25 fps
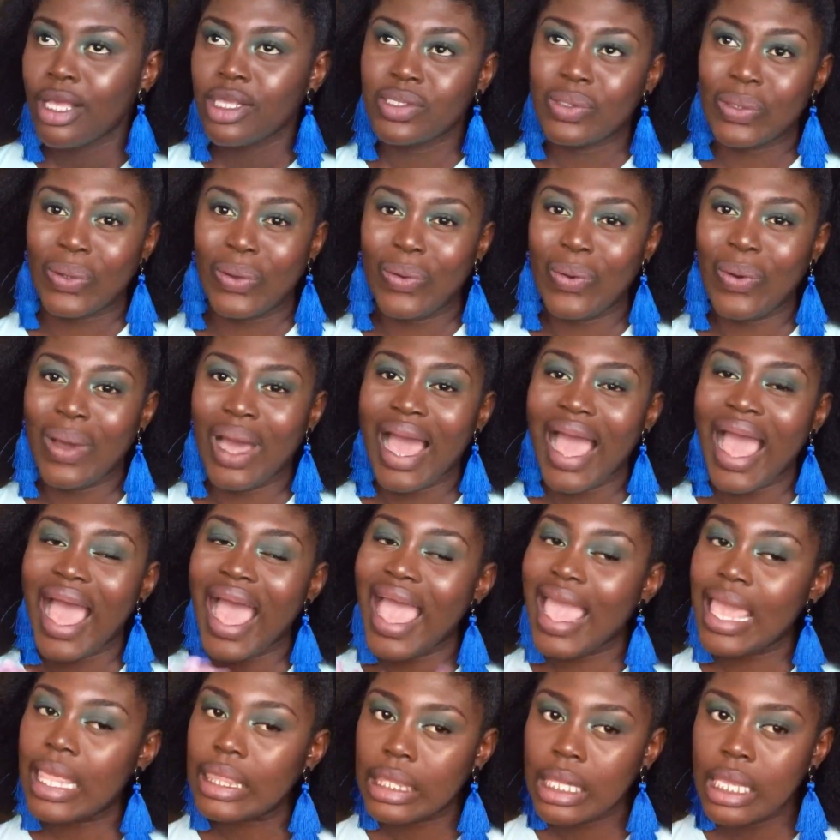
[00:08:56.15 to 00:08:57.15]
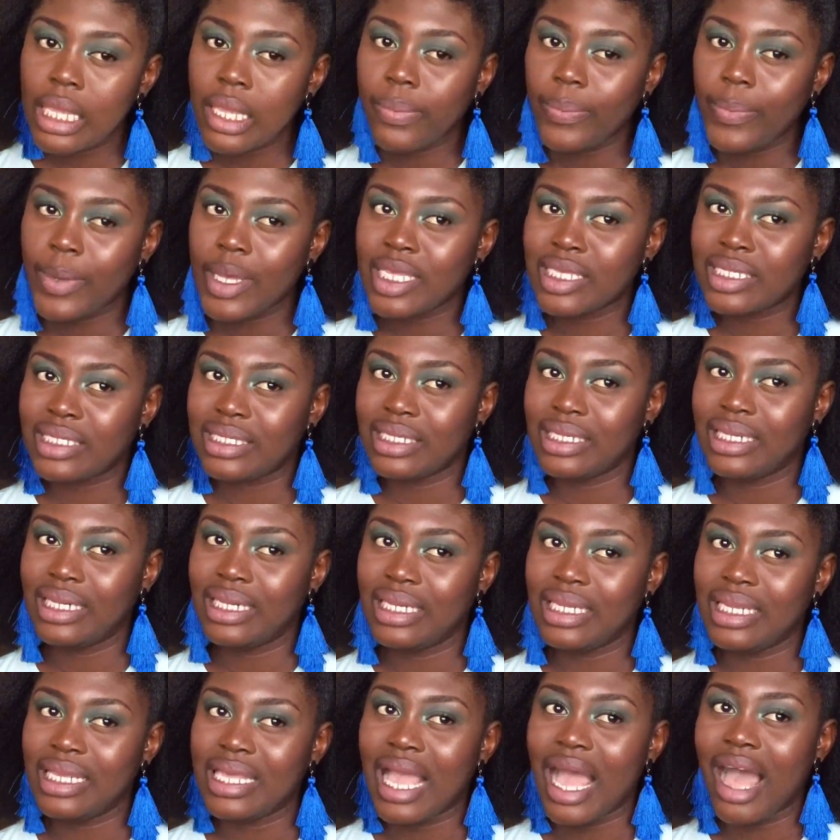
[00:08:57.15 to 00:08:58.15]
So I think
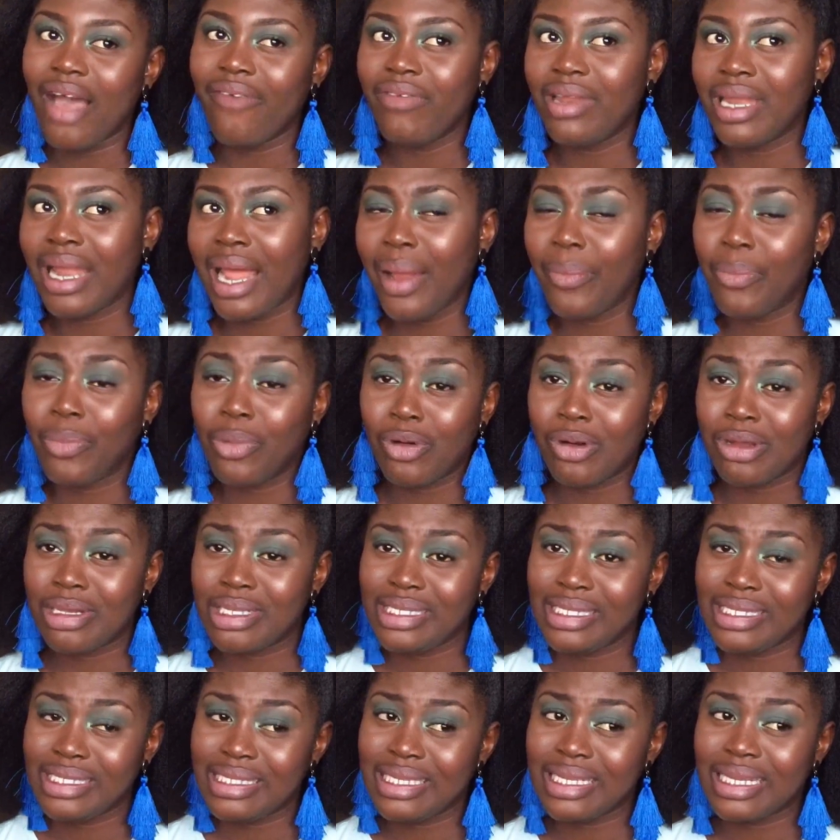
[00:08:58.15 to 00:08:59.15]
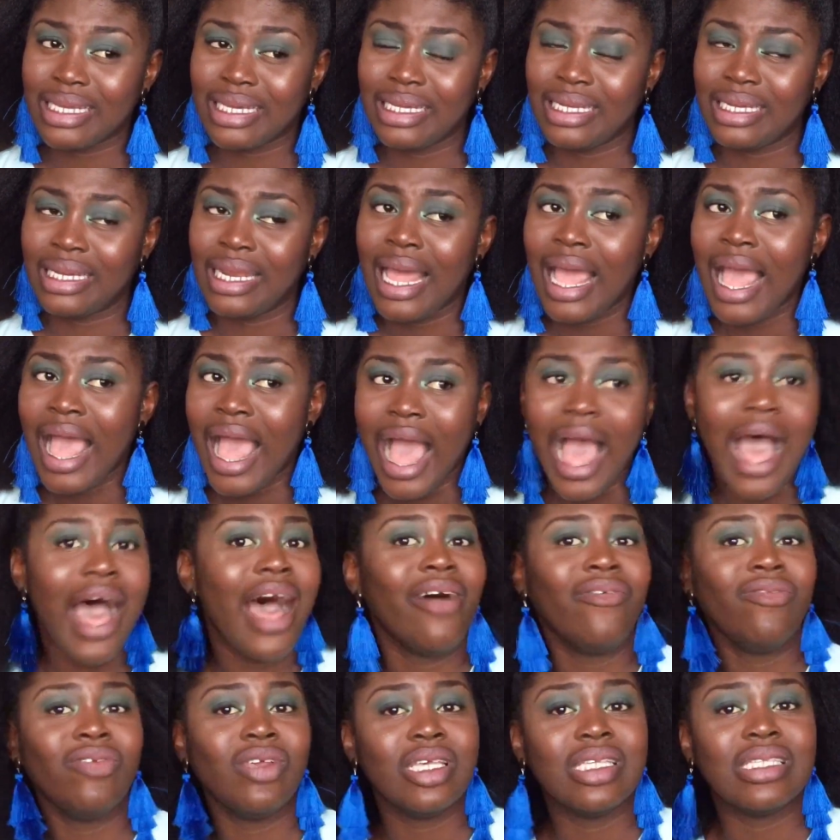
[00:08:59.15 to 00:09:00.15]
personally having high porosity can
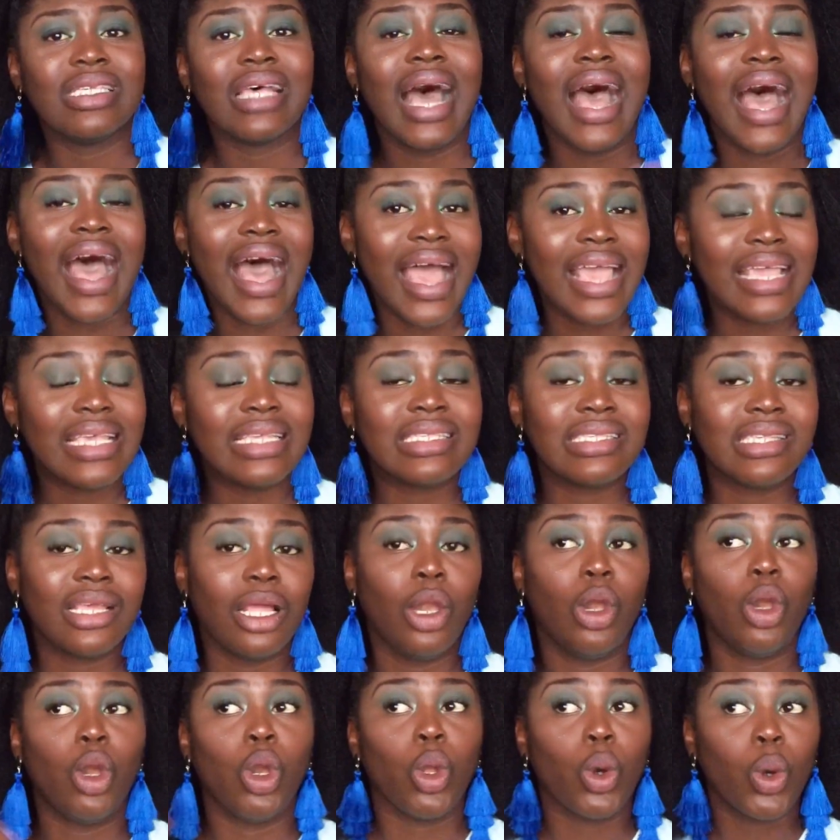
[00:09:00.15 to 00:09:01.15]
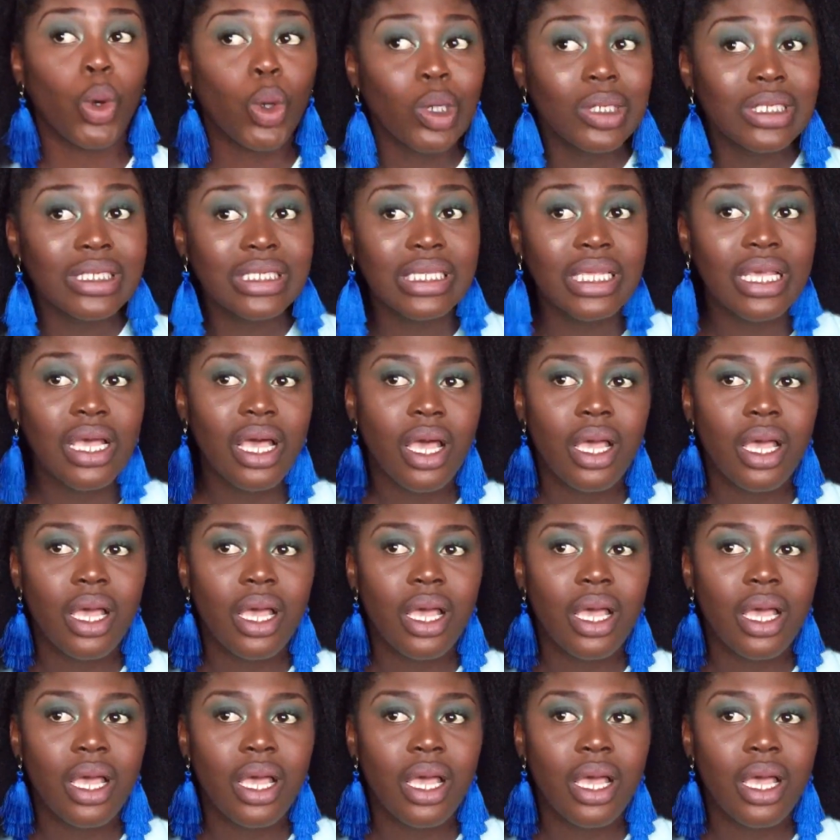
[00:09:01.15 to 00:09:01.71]
have its highs and lows.